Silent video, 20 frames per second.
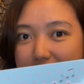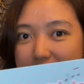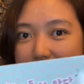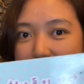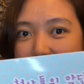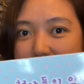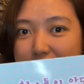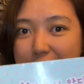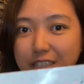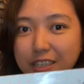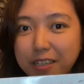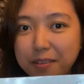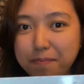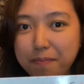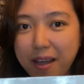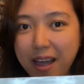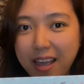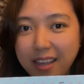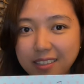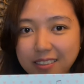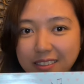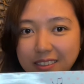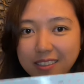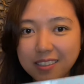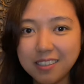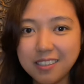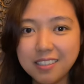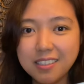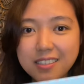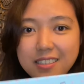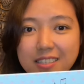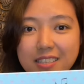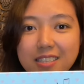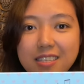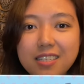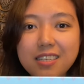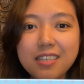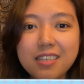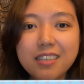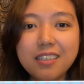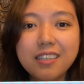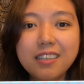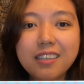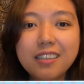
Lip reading: the angel band. See,